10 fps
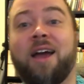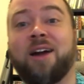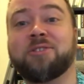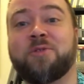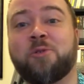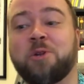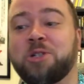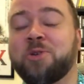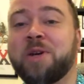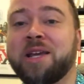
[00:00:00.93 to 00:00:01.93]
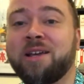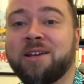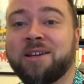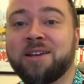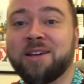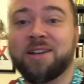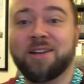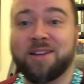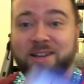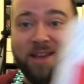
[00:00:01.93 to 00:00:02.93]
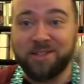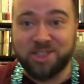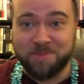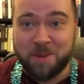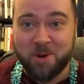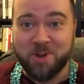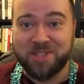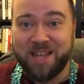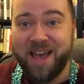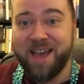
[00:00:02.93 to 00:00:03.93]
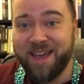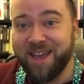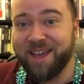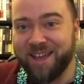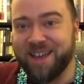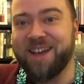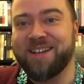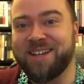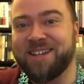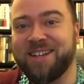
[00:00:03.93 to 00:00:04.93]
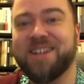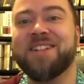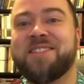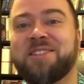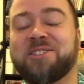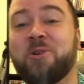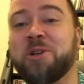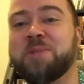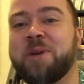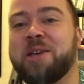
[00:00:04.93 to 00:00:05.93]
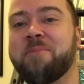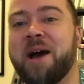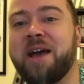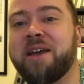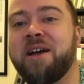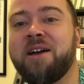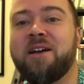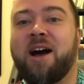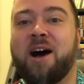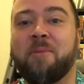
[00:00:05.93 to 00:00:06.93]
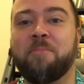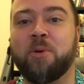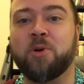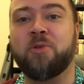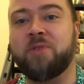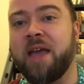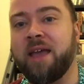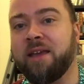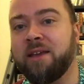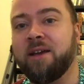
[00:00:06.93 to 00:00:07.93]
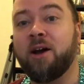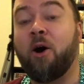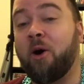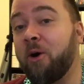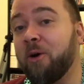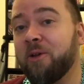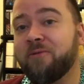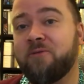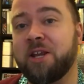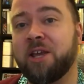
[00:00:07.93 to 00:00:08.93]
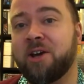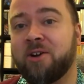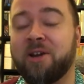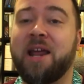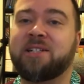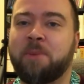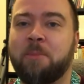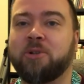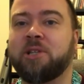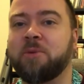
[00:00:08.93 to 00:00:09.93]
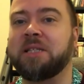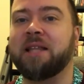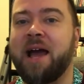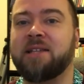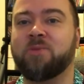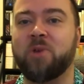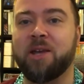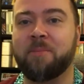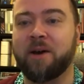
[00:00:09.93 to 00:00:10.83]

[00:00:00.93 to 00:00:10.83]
How's everyone doing? It's my birthday! This is going to be my birthday haul video. And actually, my birthday was last week,